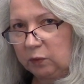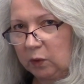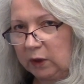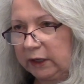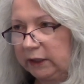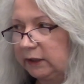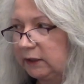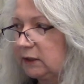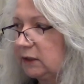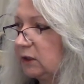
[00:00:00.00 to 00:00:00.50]

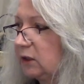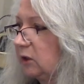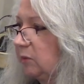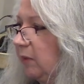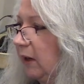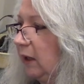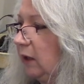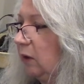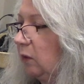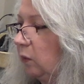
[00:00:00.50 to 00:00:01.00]
want to
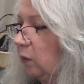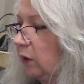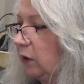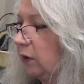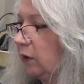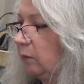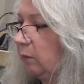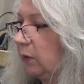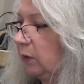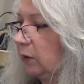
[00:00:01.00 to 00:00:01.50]
suspend it
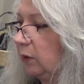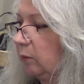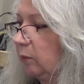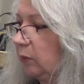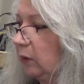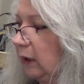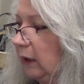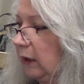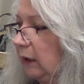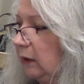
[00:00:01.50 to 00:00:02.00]
with the build
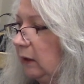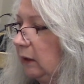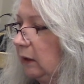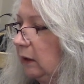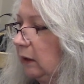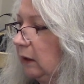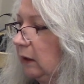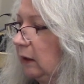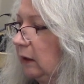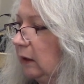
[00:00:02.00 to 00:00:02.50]
plate.
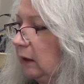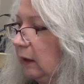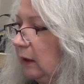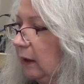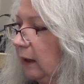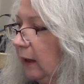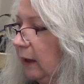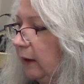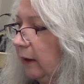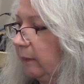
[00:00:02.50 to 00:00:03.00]

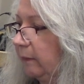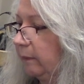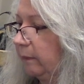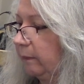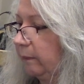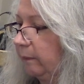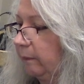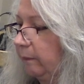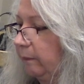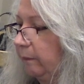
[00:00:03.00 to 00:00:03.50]
Um,